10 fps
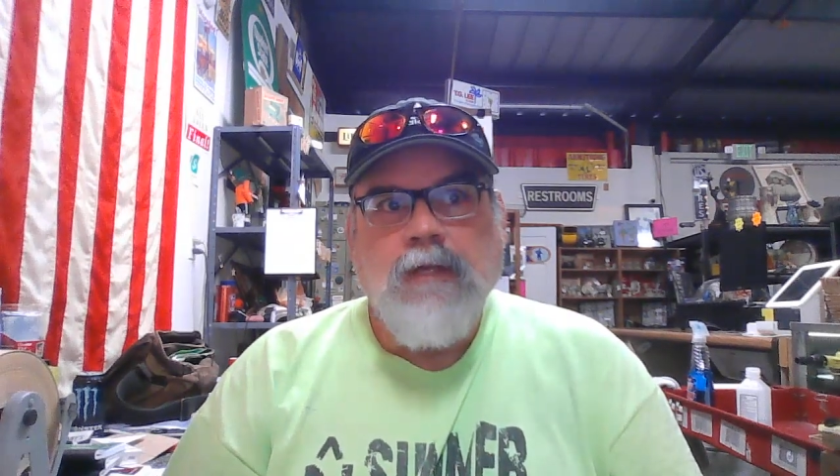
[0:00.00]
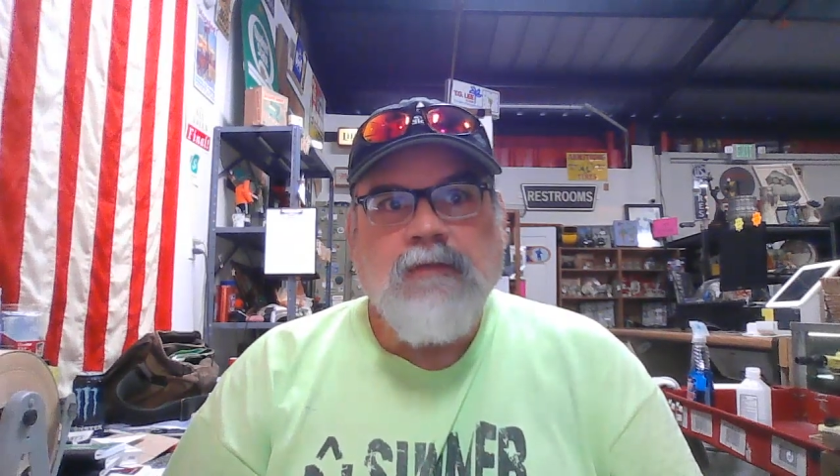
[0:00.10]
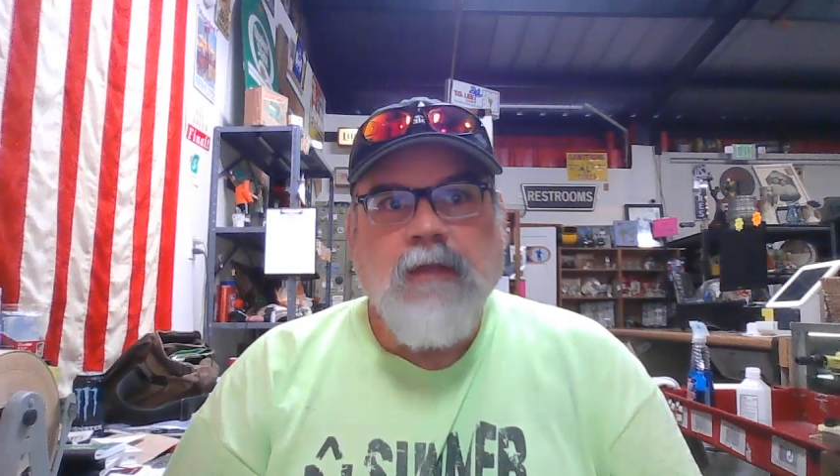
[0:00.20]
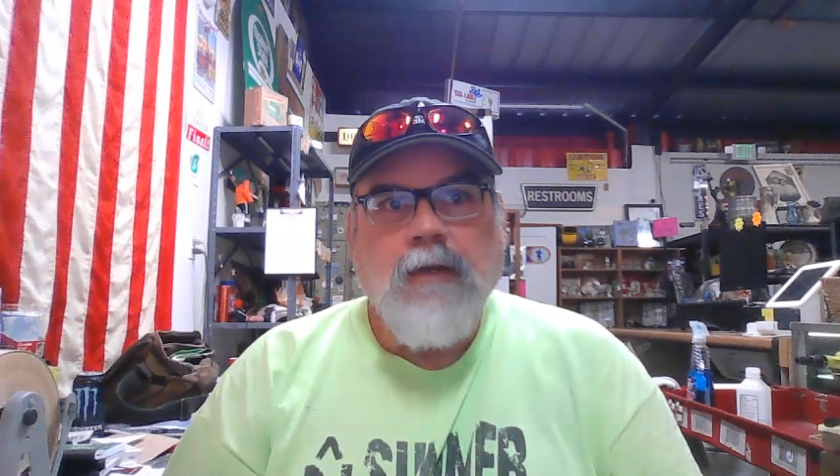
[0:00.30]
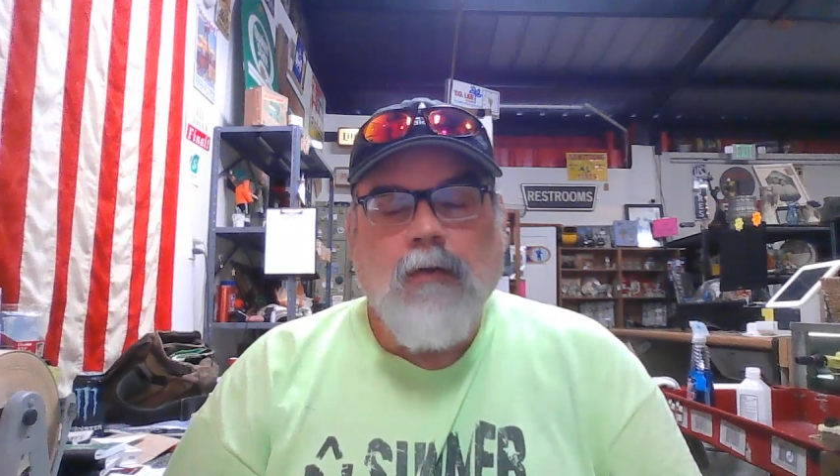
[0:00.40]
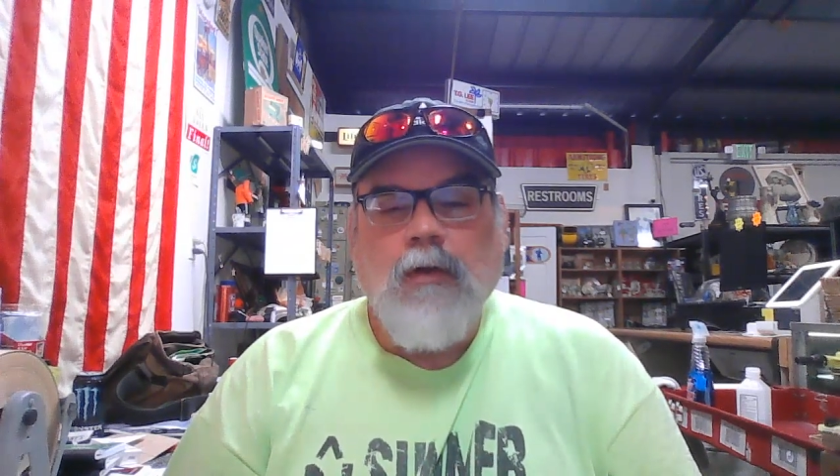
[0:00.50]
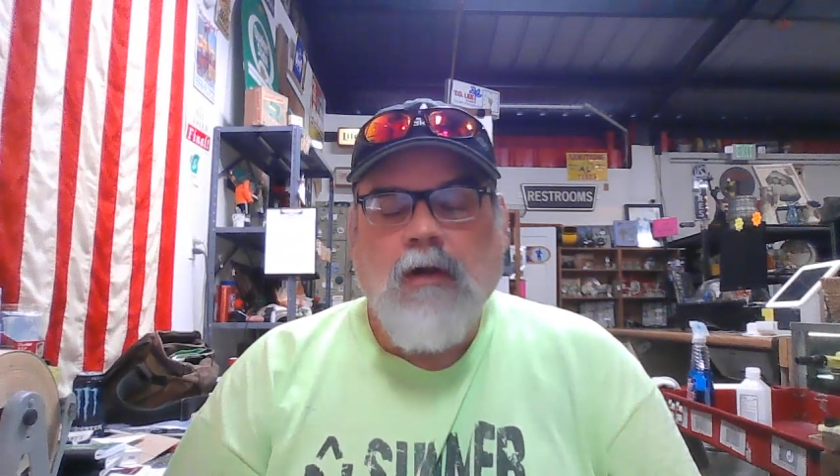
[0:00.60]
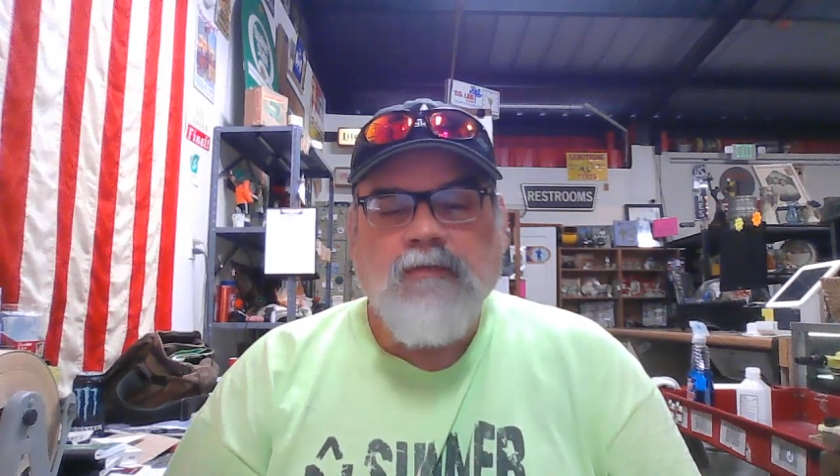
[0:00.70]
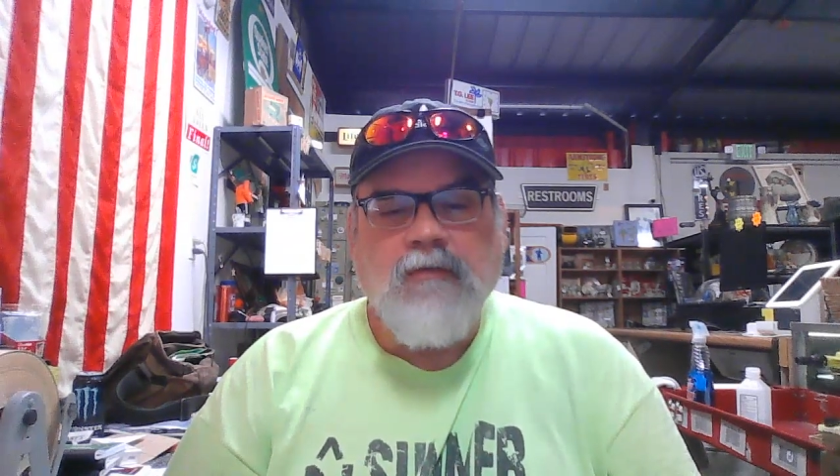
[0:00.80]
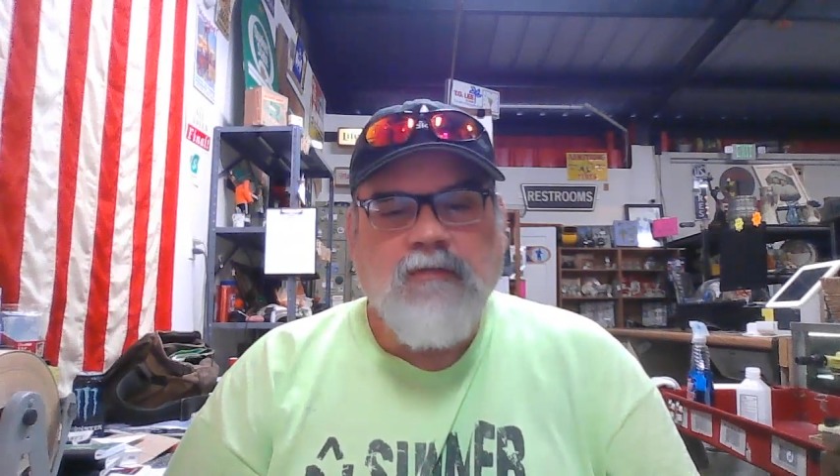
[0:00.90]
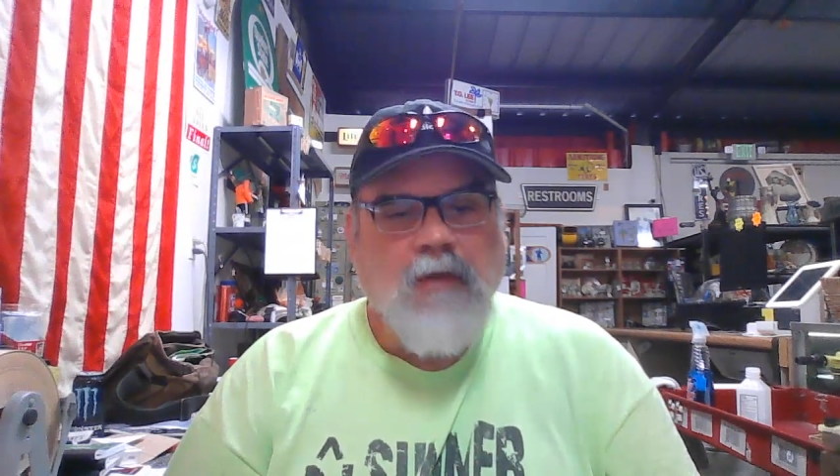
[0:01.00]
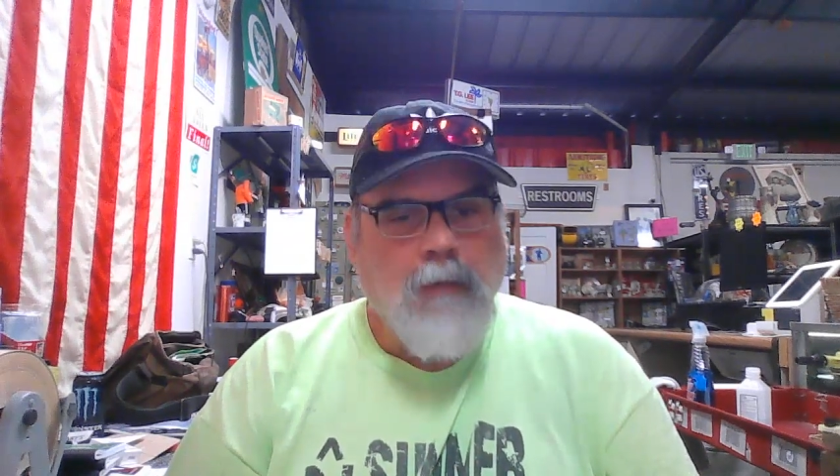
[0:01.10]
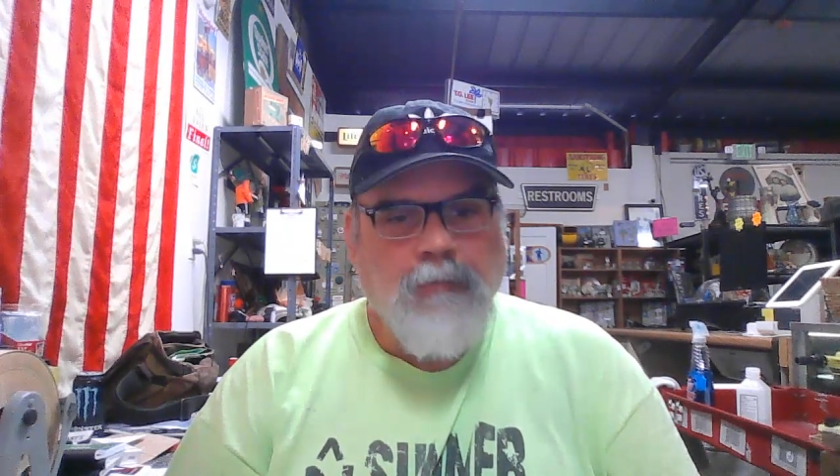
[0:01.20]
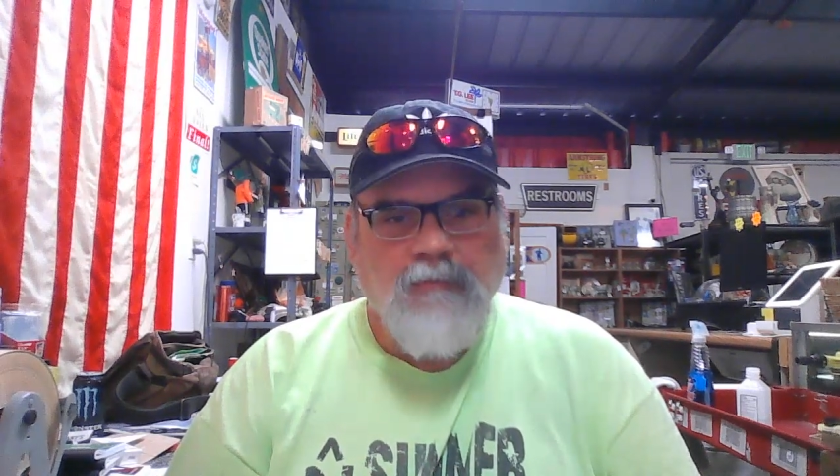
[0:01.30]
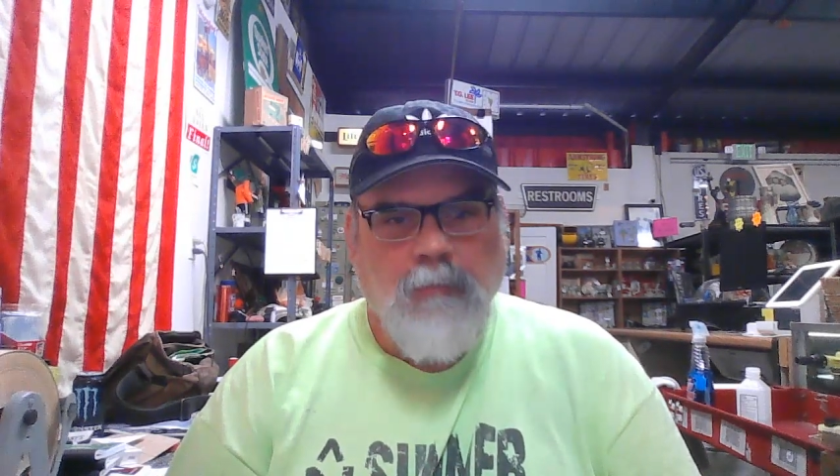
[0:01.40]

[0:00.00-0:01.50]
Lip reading: they don't cost the shop as